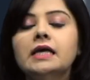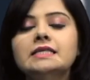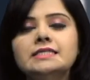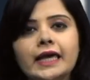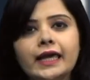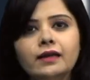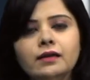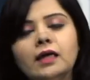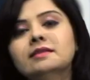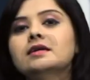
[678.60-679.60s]
Second,
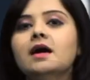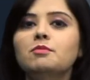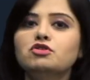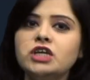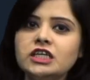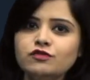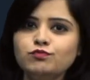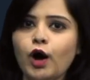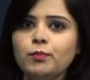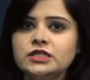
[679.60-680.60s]
the commutative
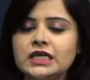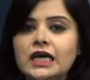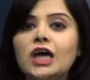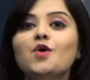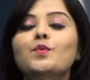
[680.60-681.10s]
property,